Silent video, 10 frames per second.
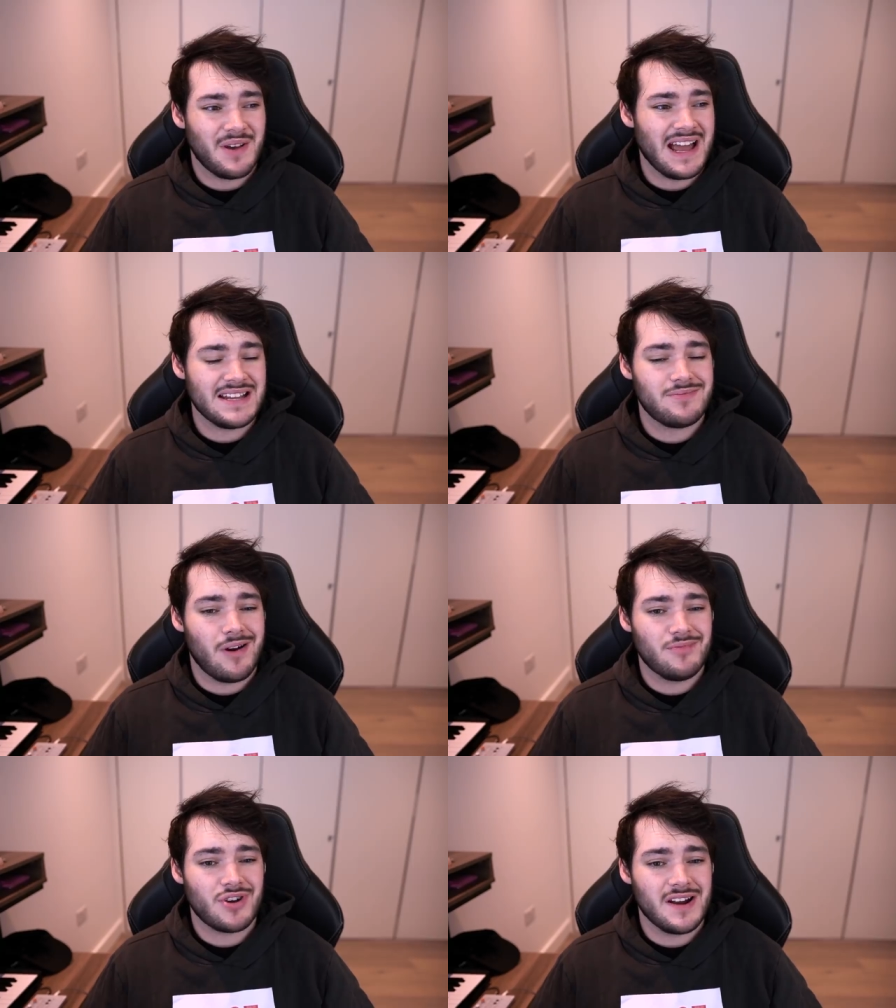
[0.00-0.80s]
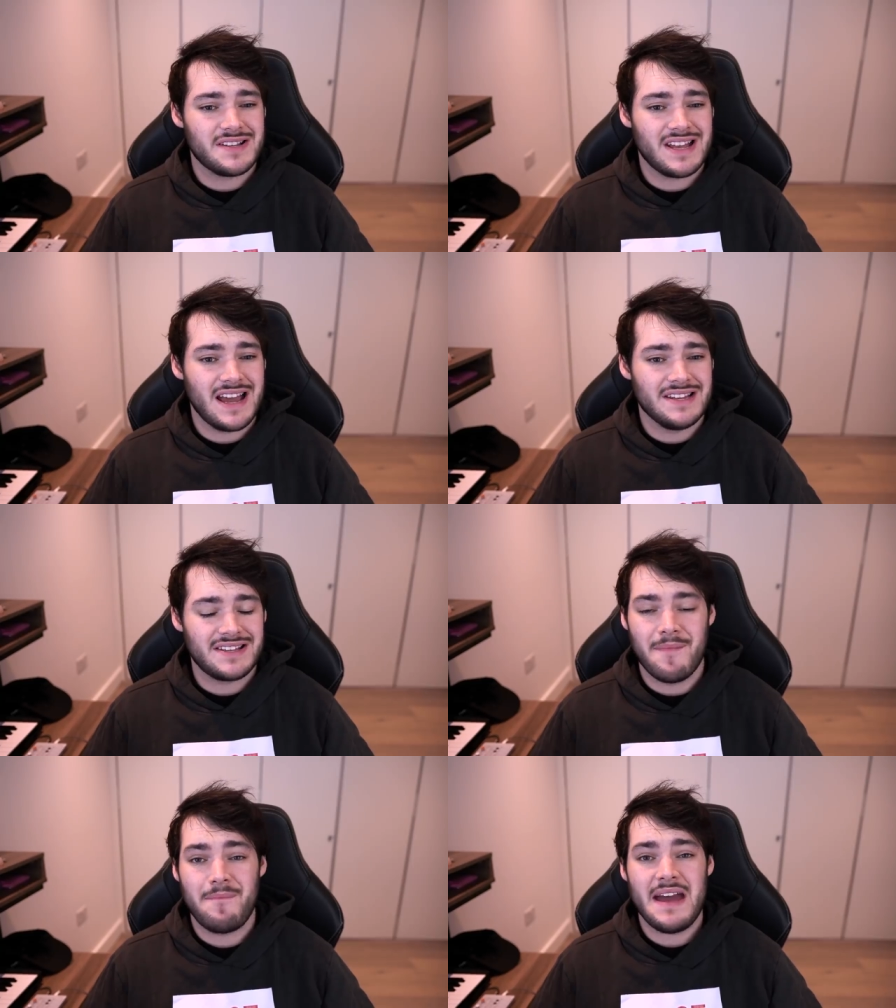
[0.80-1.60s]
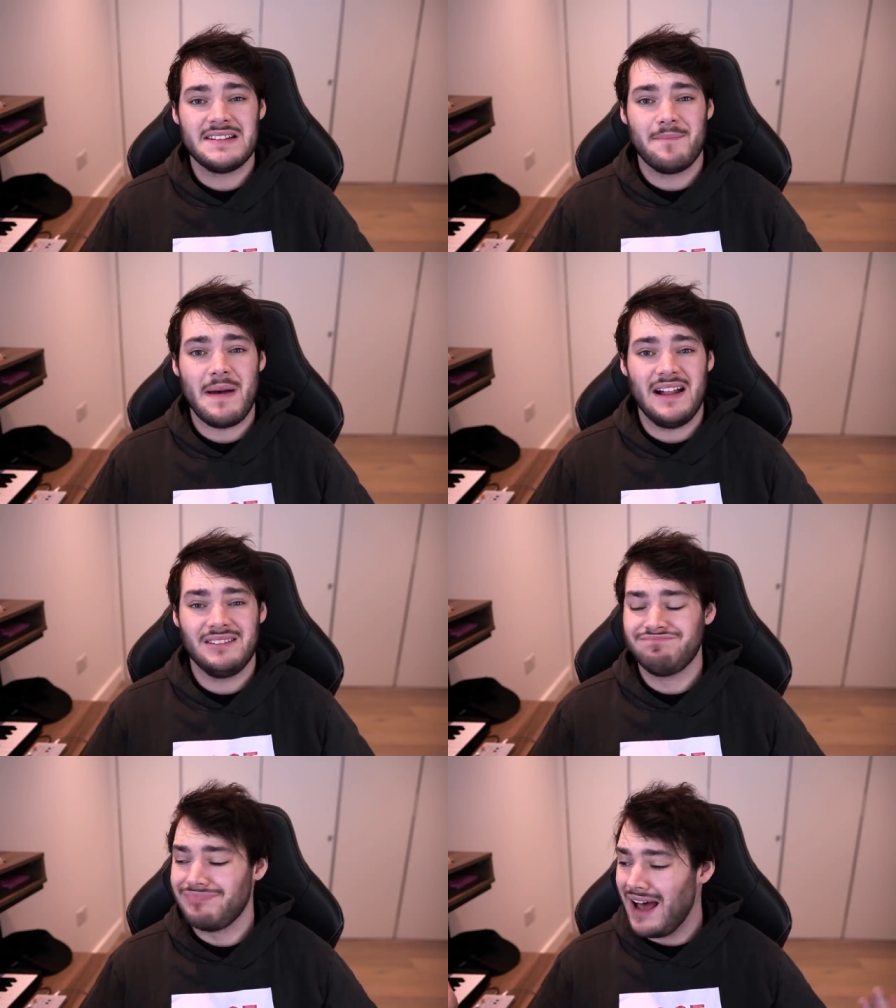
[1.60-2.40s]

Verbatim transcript: So I guess what I'm trying to say is, compared to Belle,